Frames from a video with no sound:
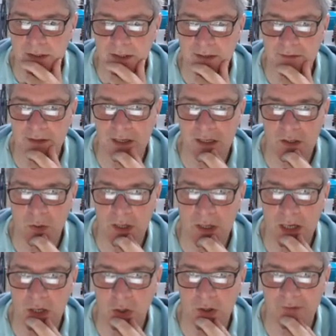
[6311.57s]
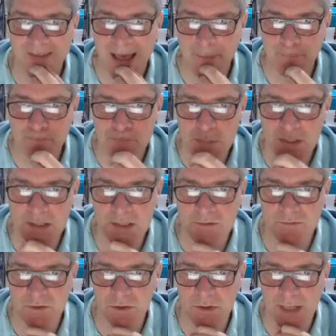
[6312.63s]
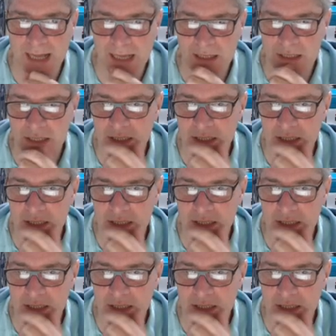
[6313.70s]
deliver quite a lot of amps through that.